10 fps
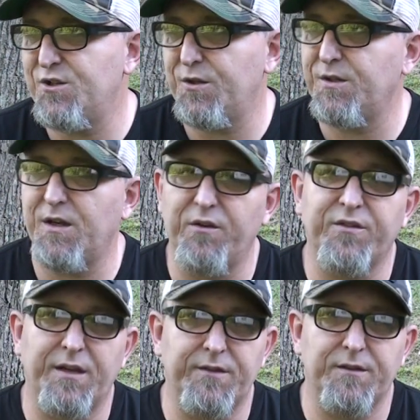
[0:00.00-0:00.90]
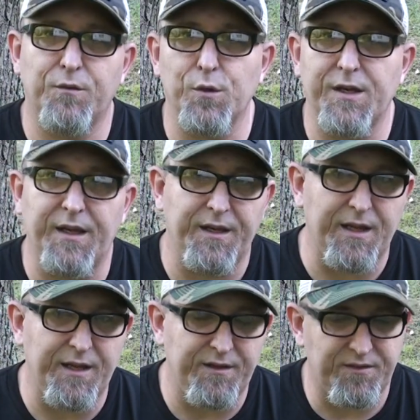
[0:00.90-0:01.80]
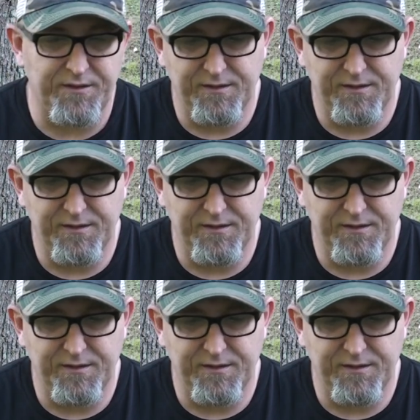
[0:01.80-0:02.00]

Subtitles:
You can go 7 to 14 days